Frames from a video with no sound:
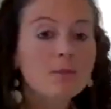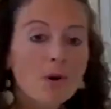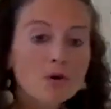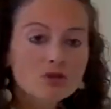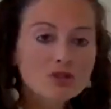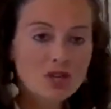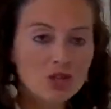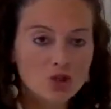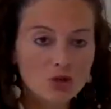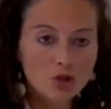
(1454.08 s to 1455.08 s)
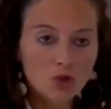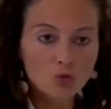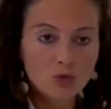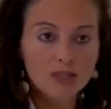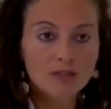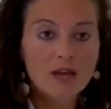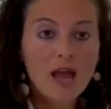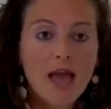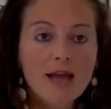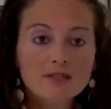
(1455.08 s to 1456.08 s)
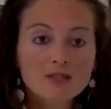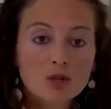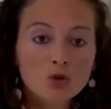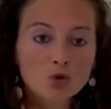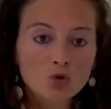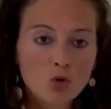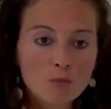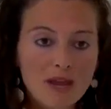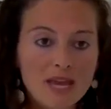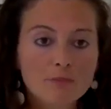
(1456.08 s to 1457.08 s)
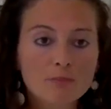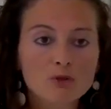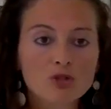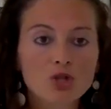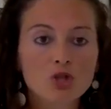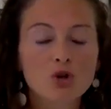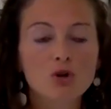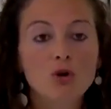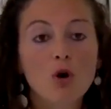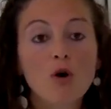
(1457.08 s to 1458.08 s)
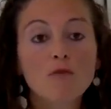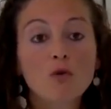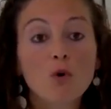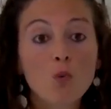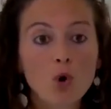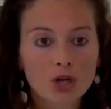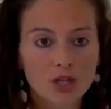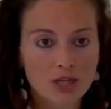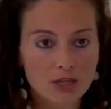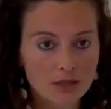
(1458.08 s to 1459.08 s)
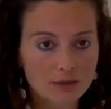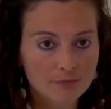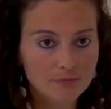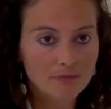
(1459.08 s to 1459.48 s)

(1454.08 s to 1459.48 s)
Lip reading: The bone station unit has 2 main positions of working.